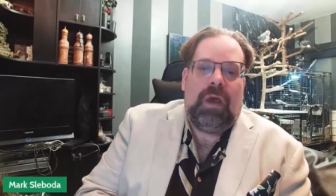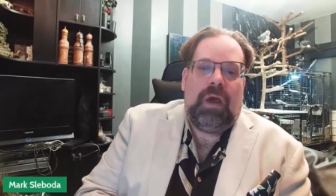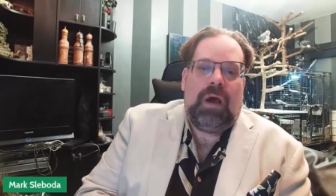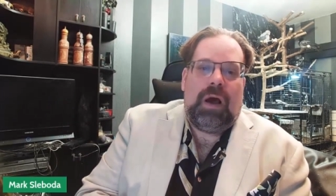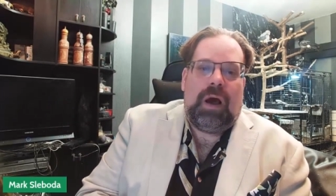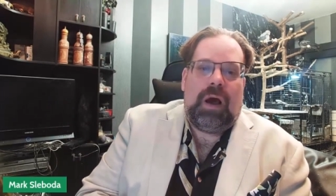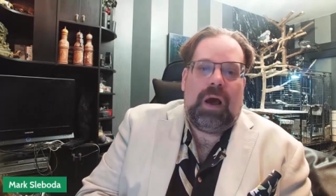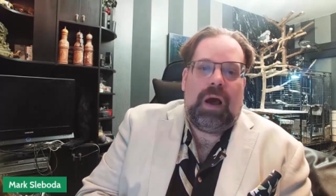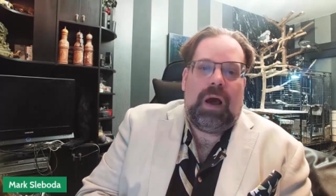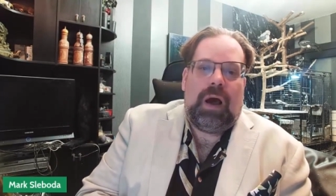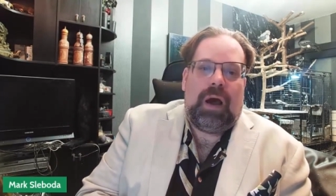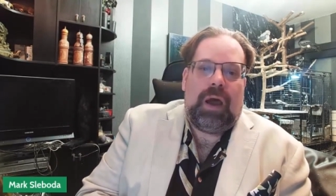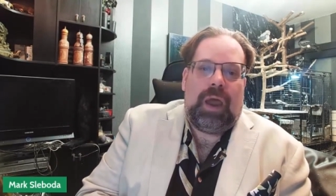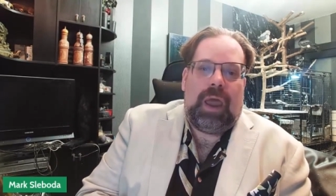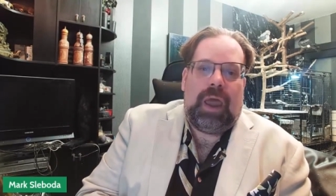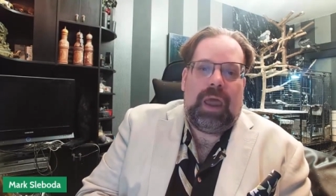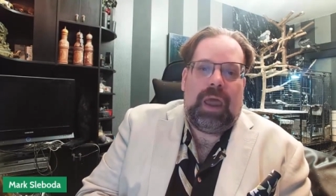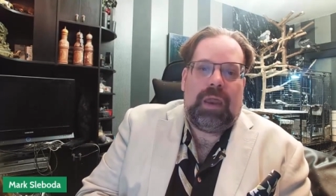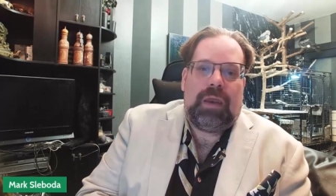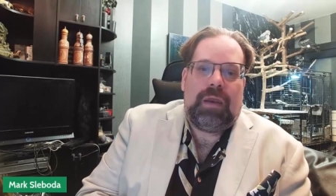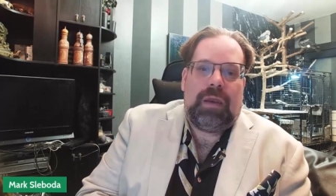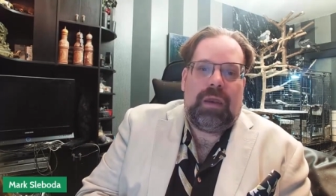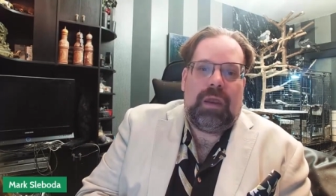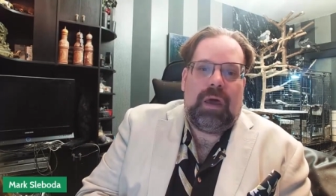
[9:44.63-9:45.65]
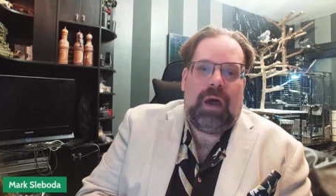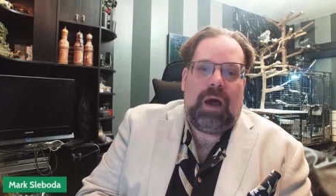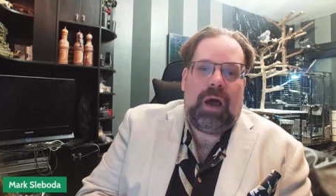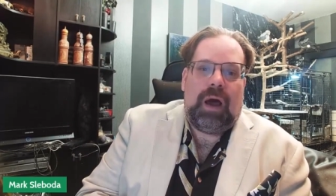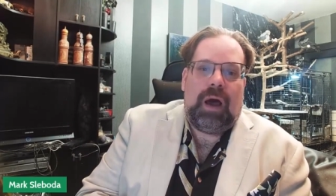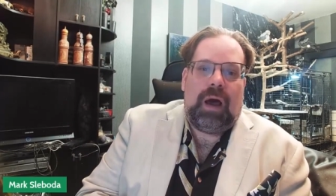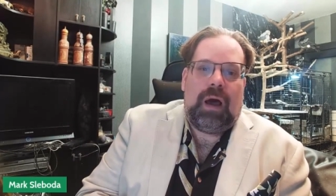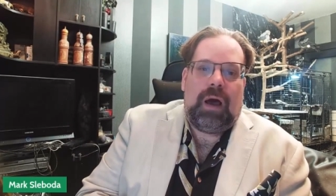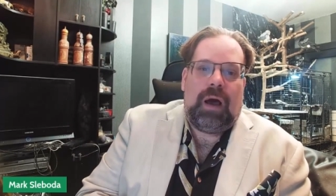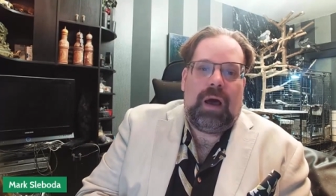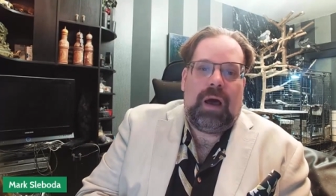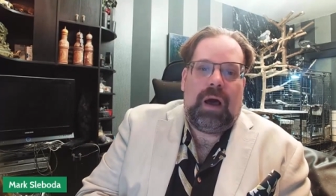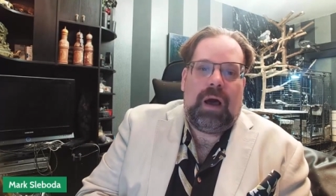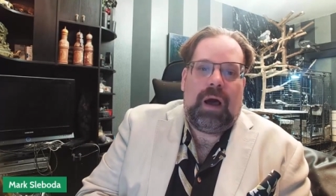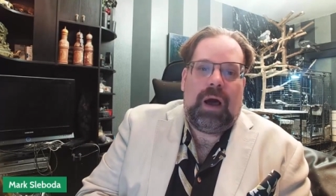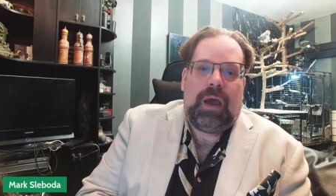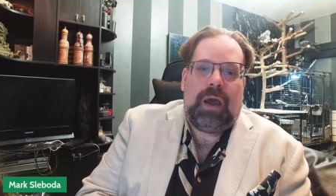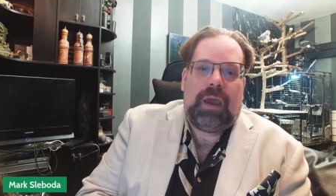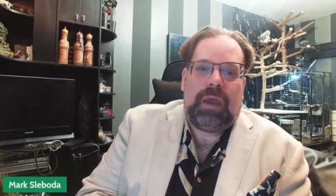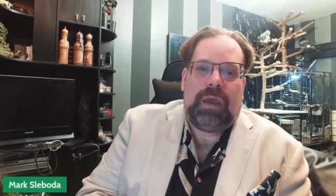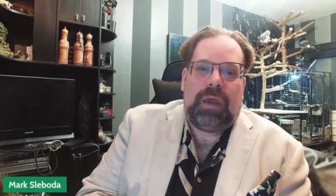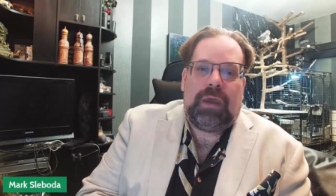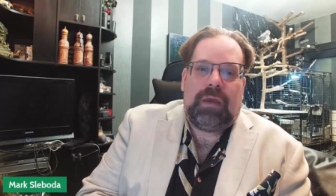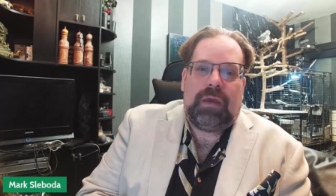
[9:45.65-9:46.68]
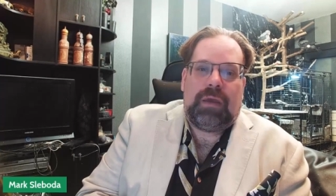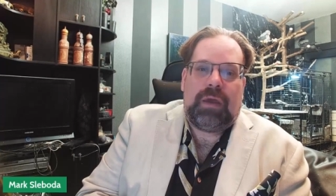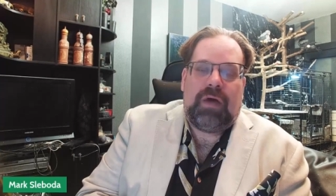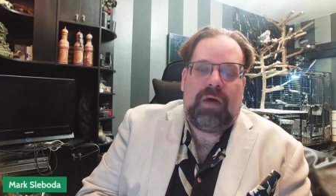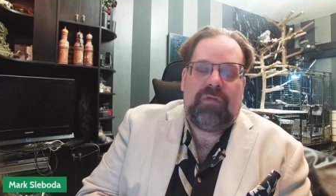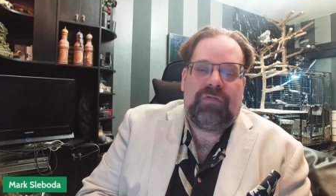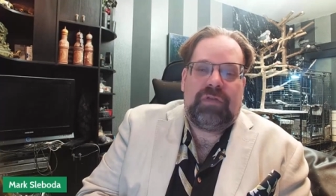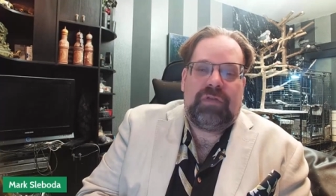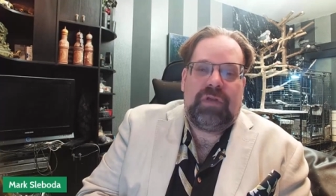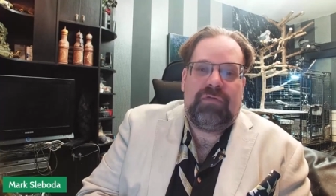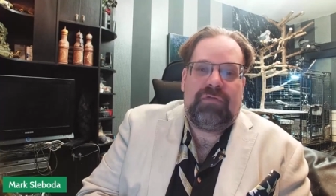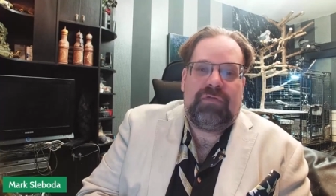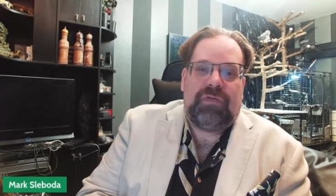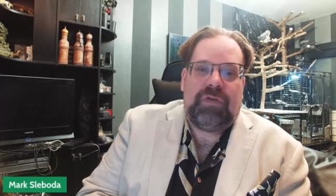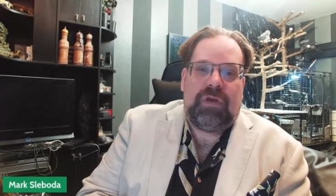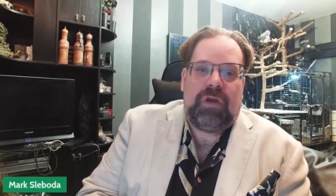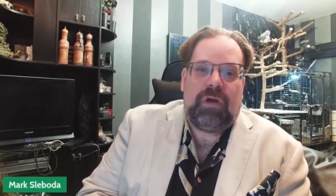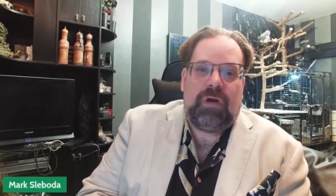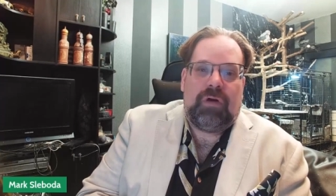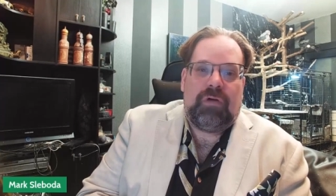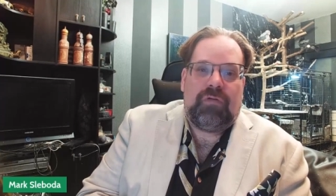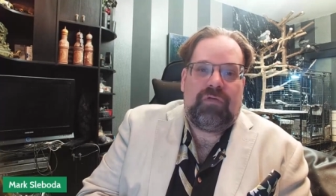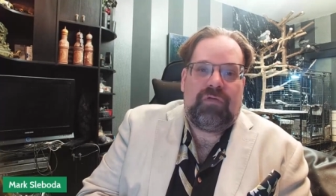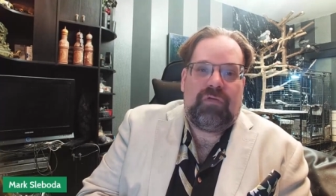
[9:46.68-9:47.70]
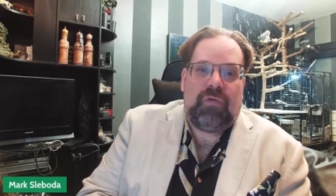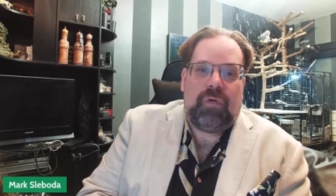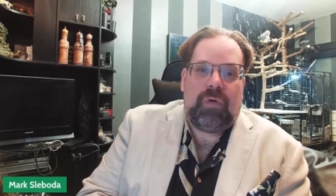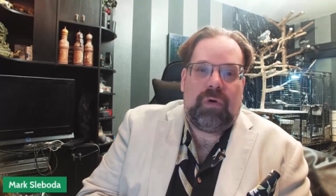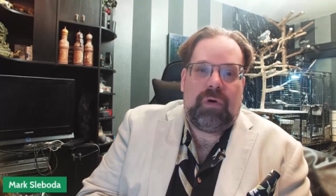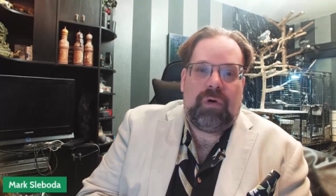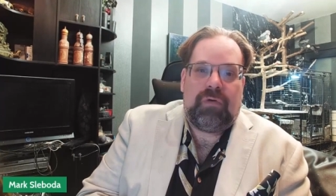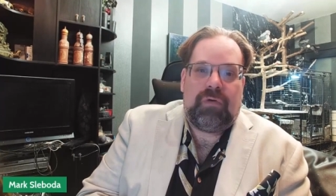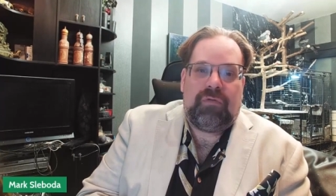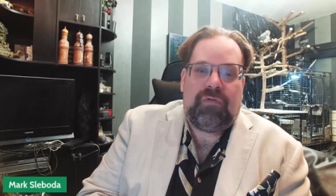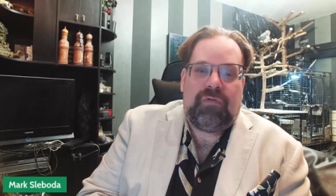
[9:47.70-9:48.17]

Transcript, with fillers: uh, and uh, I have lived here for